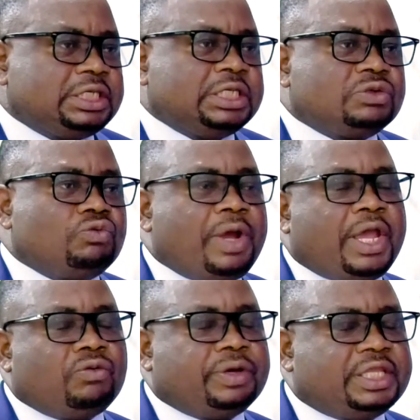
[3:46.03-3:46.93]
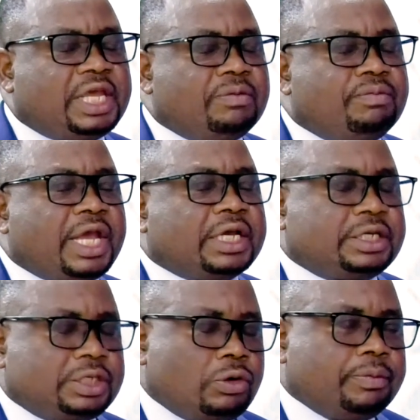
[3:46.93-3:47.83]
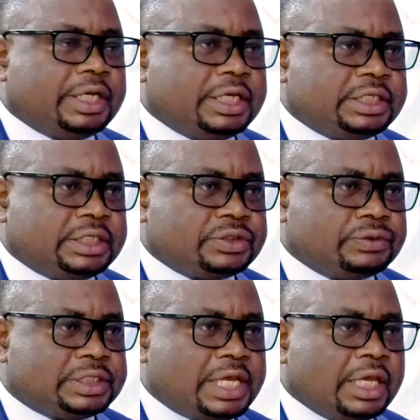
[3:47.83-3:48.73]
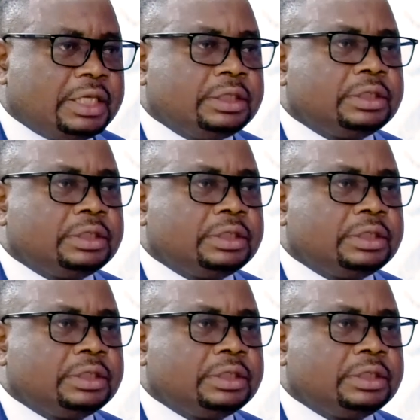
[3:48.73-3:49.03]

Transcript: is where we then make recommendations to say,